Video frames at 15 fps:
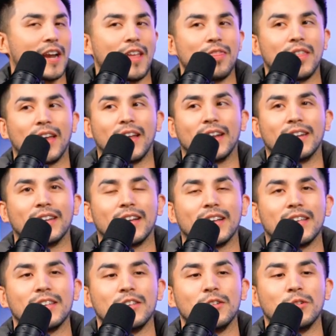and then
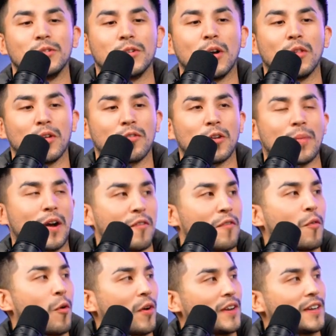you go there for about
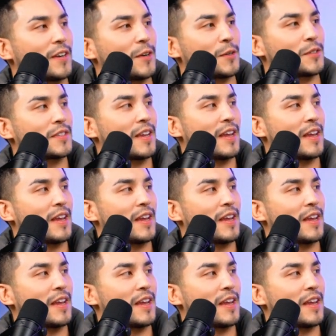4 years,